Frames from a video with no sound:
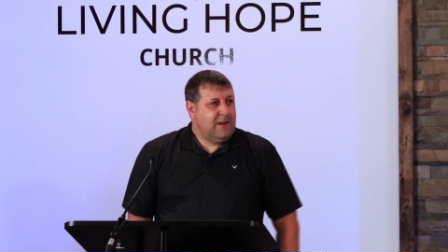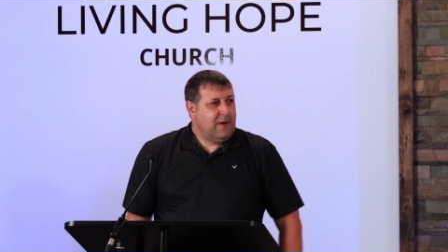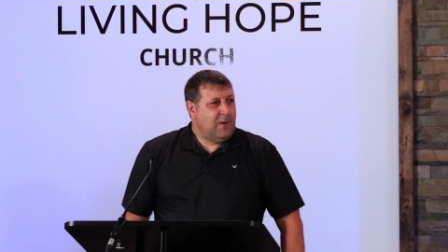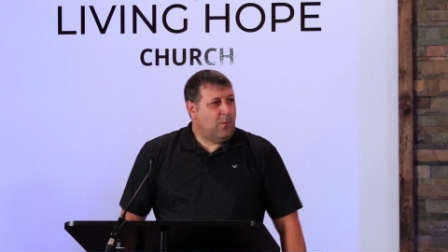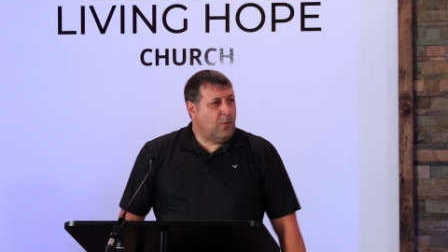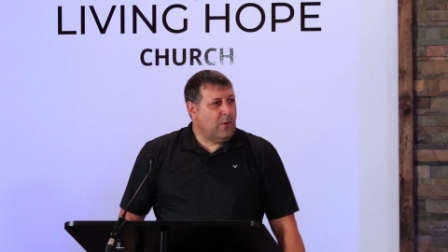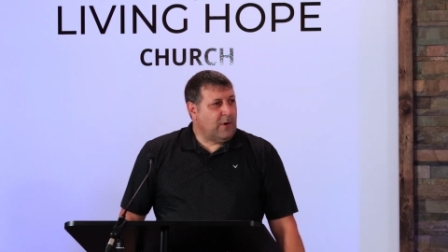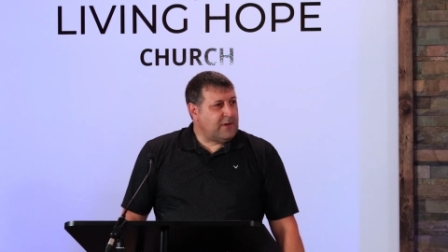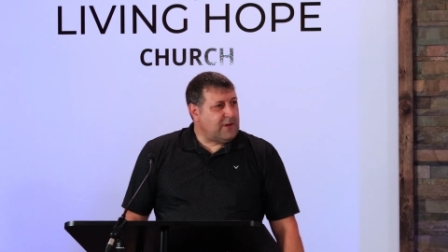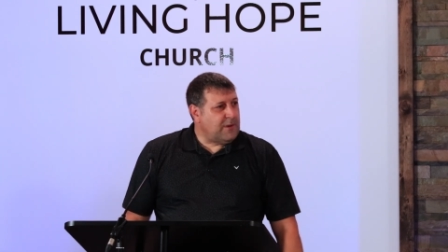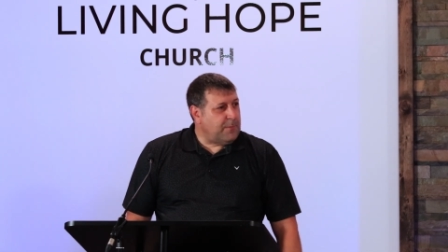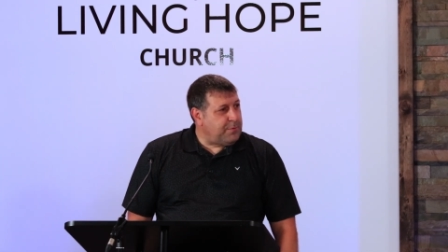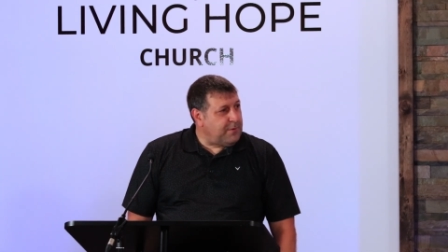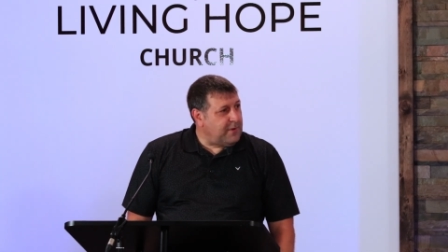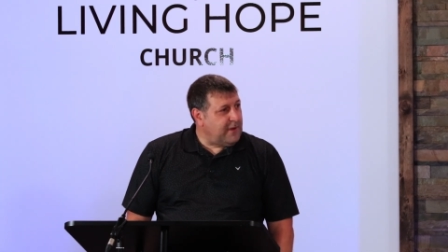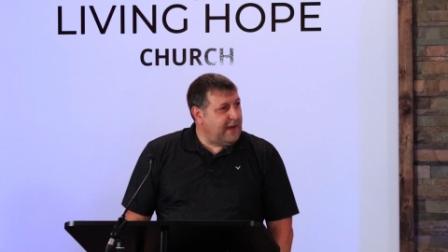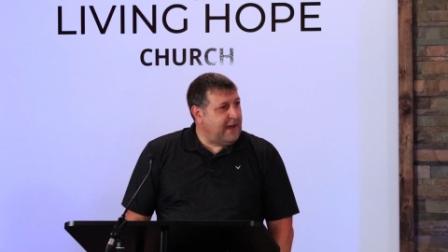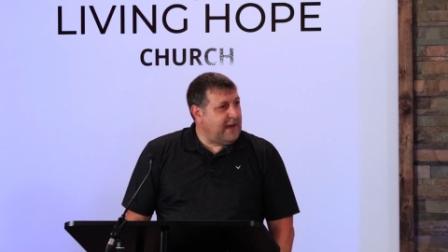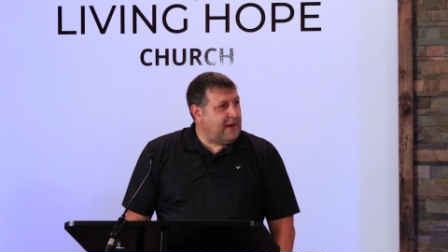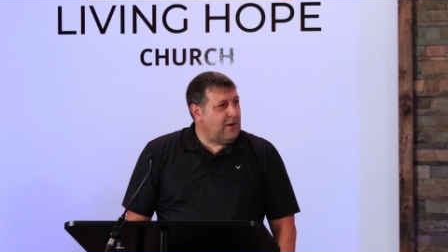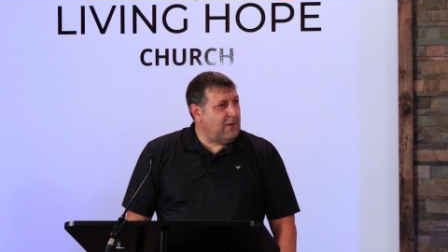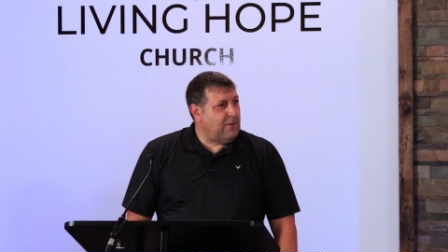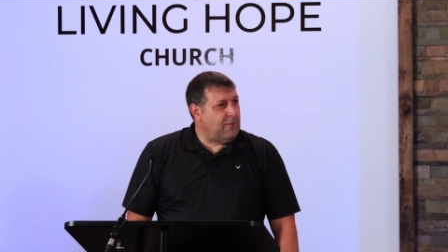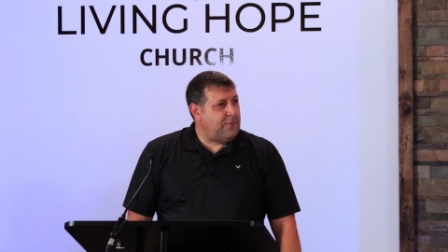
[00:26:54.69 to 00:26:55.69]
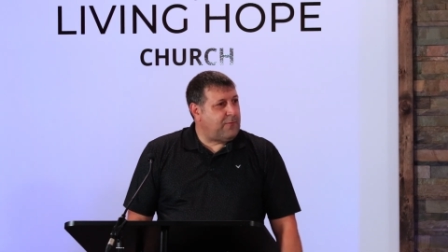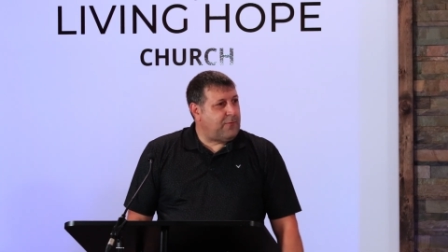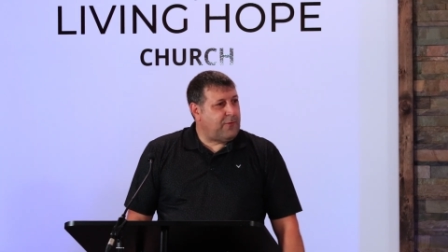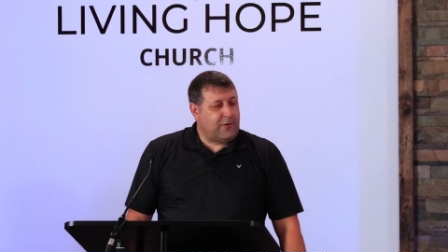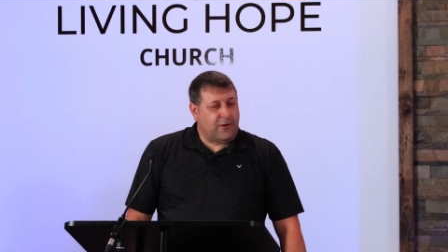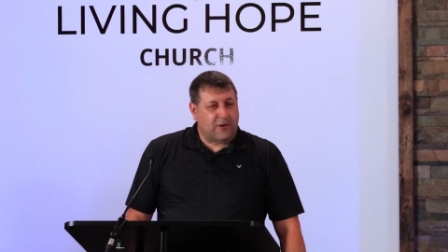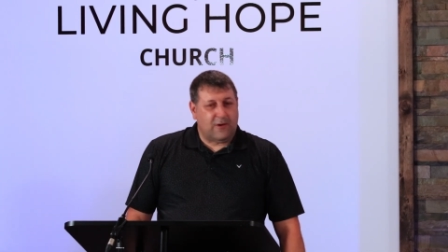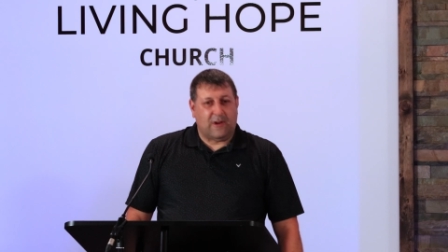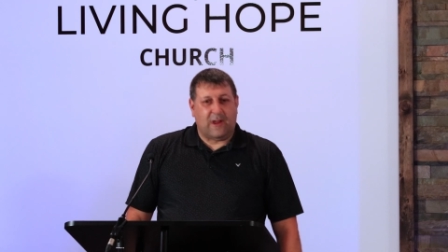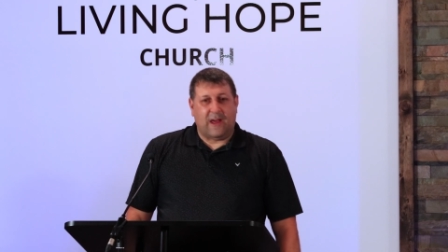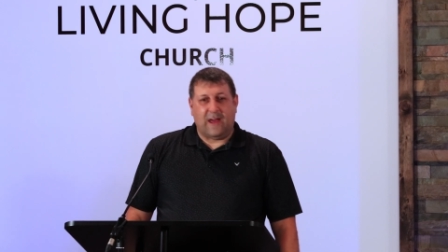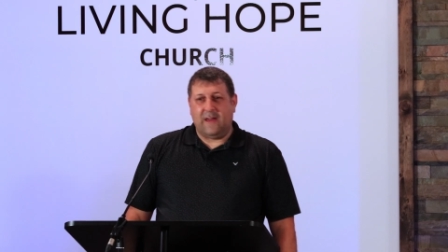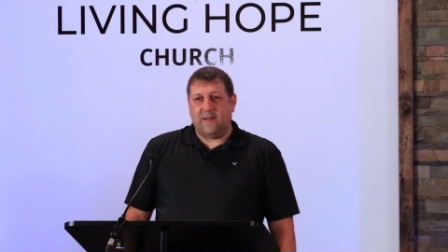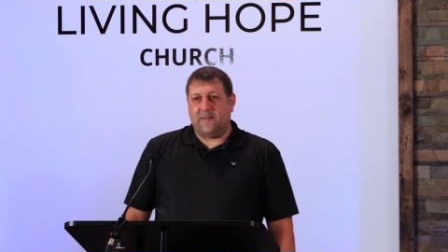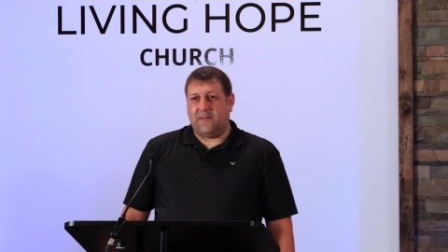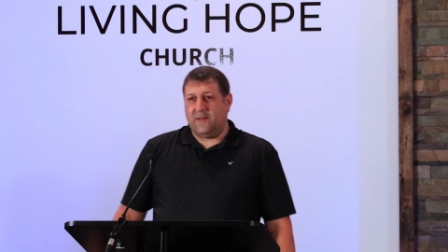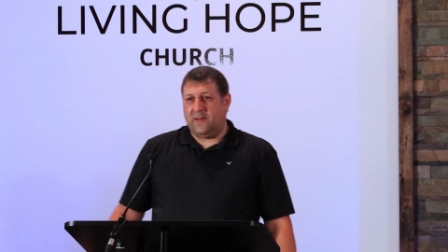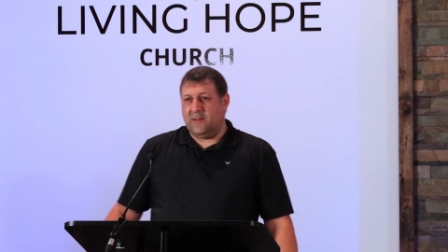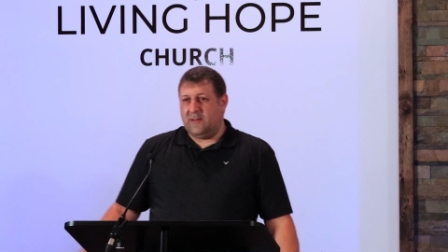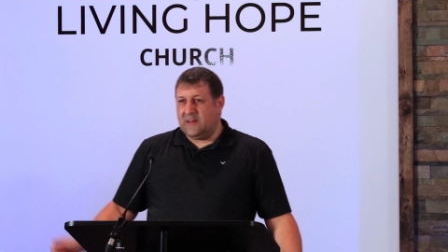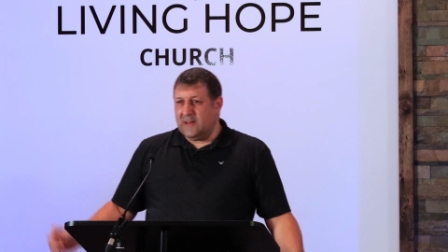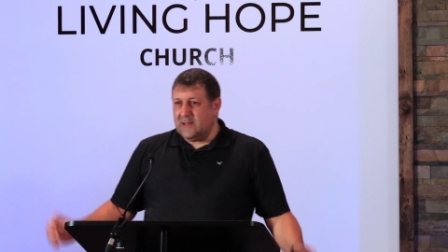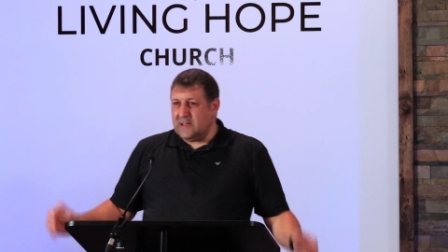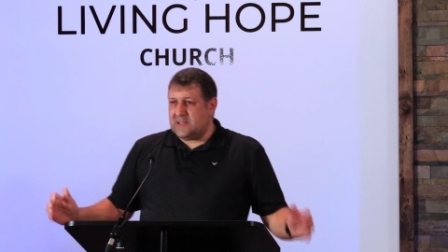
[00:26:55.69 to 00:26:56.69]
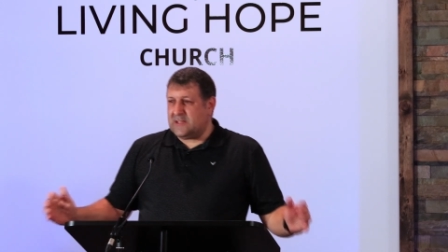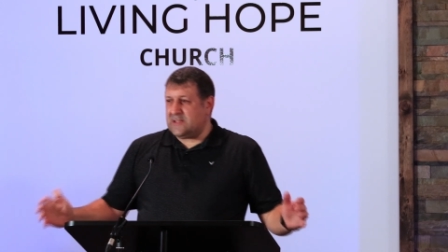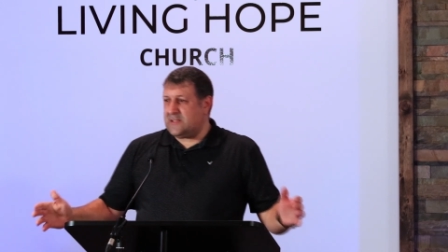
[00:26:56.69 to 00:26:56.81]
worked a plan out for your life and did